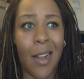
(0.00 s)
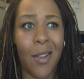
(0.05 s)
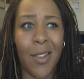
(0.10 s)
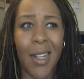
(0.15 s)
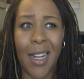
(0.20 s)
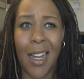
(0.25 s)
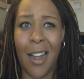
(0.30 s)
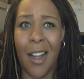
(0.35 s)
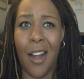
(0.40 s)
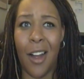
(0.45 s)
That
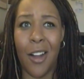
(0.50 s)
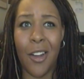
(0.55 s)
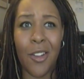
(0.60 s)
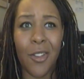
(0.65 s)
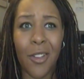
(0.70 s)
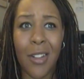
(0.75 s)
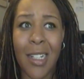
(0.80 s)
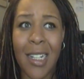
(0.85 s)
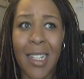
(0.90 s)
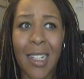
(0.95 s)
was like a
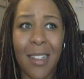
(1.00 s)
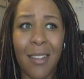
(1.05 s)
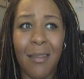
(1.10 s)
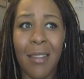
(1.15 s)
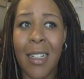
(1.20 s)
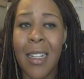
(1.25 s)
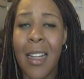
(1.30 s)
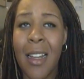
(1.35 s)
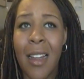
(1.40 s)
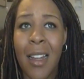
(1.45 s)

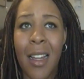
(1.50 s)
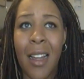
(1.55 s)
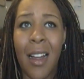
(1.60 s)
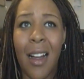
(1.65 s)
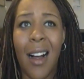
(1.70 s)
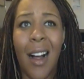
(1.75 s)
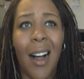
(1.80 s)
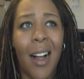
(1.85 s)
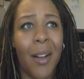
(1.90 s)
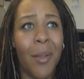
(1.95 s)
hundred
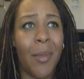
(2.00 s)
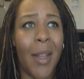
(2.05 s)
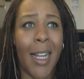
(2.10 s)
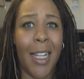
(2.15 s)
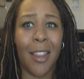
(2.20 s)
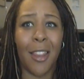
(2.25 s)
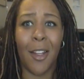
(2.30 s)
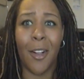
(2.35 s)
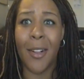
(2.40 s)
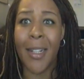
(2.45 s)
um,
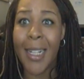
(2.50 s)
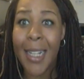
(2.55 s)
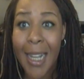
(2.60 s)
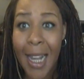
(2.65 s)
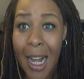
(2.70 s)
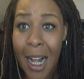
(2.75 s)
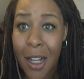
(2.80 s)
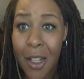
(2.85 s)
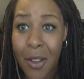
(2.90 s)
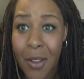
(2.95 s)
like 30
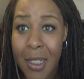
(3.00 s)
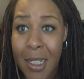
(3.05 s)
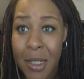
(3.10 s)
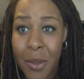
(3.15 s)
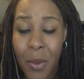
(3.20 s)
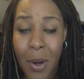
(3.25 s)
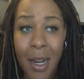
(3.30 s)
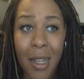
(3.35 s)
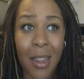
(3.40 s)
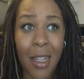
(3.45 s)

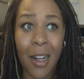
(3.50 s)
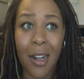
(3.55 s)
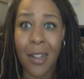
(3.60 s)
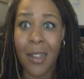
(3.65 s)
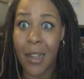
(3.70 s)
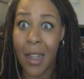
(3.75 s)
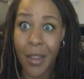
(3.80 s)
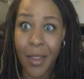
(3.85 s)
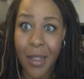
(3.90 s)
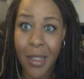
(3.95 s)
calories right there,
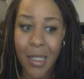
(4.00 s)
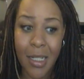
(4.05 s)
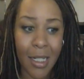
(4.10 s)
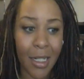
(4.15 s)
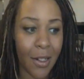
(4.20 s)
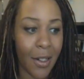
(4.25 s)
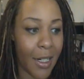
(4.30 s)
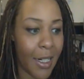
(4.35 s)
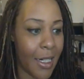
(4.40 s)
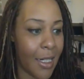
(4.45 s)
nothing
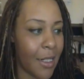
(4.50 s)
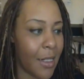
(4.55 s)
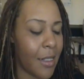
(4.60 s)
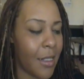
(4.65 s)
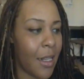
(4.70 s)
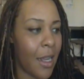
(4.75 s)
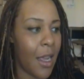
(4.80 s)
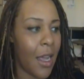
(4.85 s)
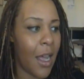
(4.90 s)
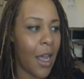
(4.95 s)

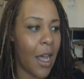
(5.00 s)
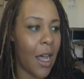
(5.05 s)
serious.